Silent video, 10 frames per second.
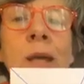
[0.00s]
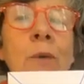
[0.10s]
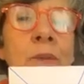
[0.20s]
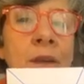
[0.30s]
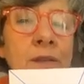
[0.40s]
you
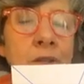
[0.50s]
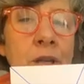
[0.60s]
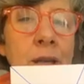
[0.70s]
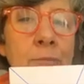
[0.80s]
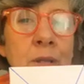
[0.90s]
make with other
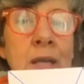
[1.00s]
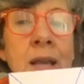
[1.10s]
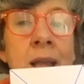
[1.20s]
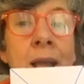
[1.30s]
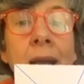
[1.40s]
shapes,
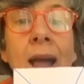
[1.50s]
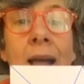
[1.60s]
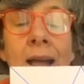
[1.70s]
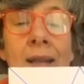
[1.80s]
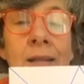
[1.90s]

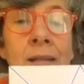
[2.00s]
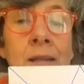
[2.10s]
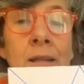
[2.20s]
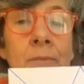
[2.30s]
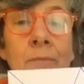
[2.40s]
and
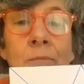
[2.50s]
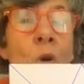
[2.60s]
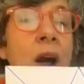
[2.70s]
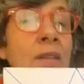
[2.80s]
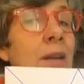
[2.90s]

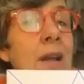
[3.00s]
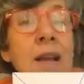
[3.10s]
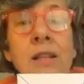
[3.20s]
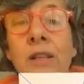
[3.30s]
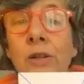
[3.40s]
what other
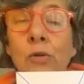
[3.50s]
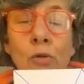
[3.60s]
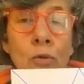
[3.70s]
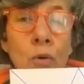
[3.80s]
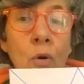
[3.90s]
lines can you
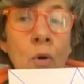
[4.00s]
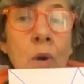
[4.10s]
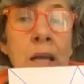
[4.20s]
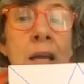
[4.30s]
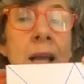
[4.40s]

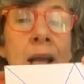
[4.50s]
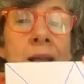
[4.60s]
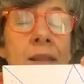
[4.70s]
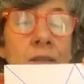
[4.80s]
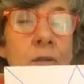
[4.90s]
draw,
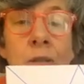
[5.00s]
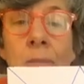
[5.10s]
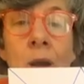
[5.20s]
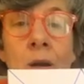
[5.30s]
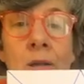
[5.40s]
and then do
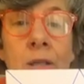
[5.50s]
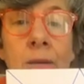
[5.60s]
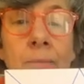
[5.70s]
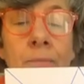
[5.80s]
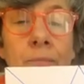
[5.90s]
some art.
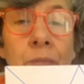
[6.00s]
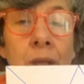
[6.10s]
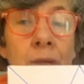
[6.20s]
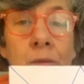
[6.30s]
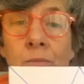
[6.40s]

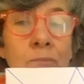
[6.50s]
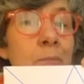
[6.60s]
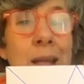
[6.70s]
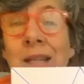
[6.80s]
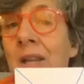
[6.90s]

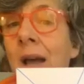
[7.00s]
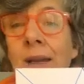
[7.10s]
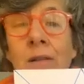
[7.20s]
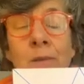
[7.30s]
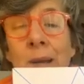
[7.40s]
Make
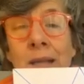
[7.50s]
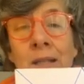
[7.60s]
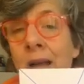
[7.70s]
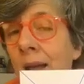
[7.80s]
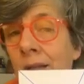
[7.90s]
tiles, make a
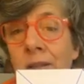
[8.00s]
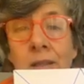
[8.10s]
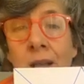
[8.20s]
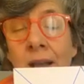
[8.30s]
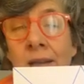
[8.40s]
tile
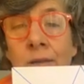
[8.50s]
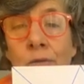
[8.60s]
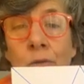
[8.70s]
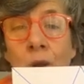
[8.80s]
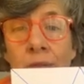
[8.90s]
design
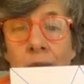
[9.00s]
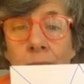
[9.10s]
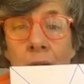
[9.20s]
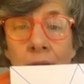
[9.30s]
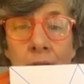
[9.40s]
and draw
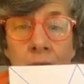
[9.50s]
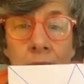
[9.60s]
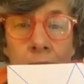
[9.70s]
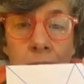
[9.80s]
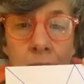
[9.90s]

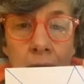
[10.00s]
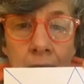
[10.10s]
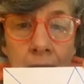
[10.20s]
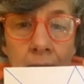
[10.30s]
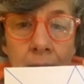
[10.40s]
other.
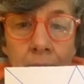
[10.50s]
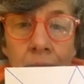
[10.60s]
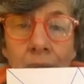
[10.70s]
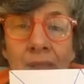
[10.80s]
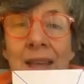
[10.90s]

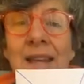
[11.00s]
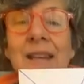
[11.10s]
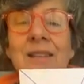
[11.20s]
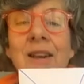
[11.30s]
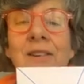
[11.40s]

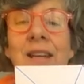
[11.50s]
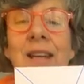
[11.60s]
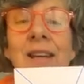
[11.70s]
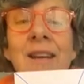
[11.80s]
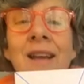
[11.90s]
Thank you,
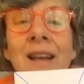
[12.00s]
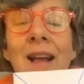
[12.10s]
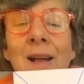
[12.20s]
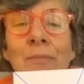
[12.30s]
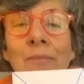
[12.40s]
Tony.
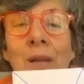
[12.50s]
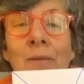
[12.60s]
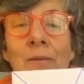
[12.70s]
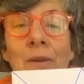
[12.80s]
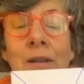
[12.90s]
And
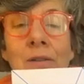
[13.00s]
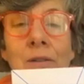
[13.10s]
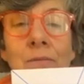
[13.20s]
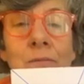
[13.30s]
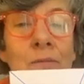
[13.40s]

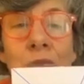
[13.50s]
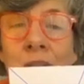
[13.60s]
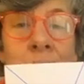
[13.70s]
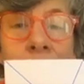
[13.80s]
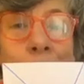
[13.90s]

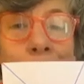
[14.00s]
just